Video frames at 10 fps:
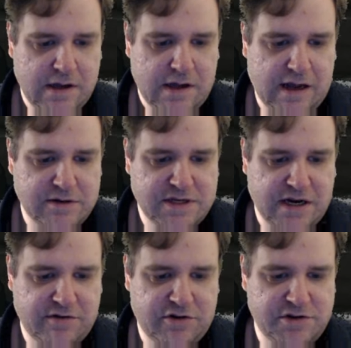
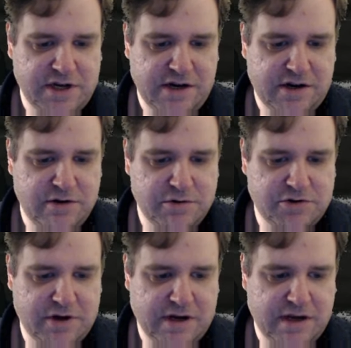Outside of Crusade, you can always
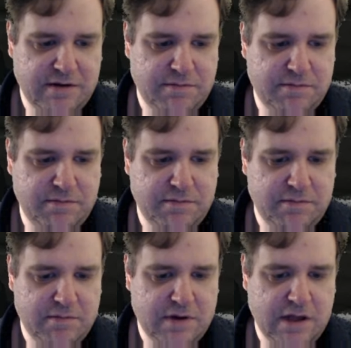try and game.
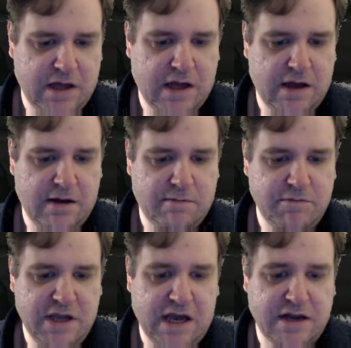Um,
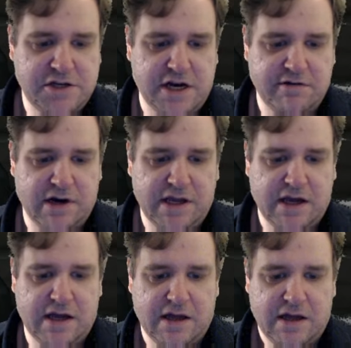yeah, generally,
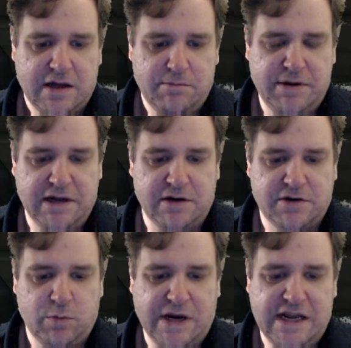yeah. Build
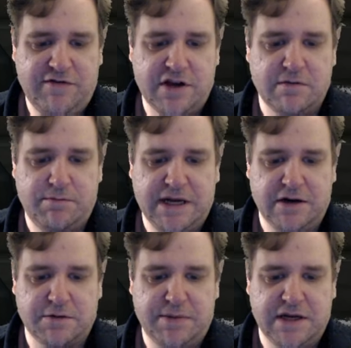when if you can
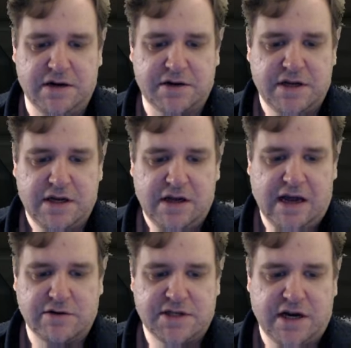build, build
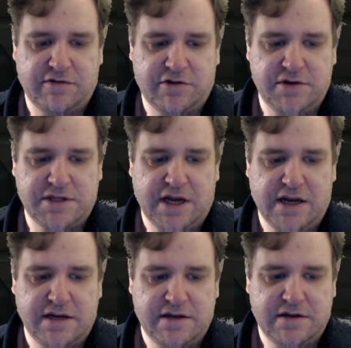outside of
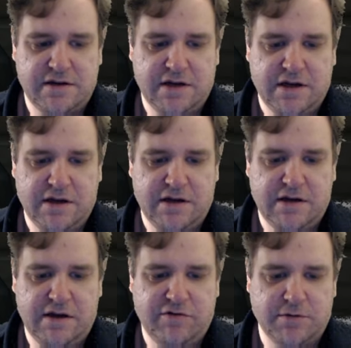Crusade, uh,
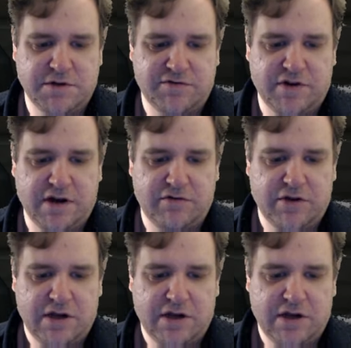even up to five.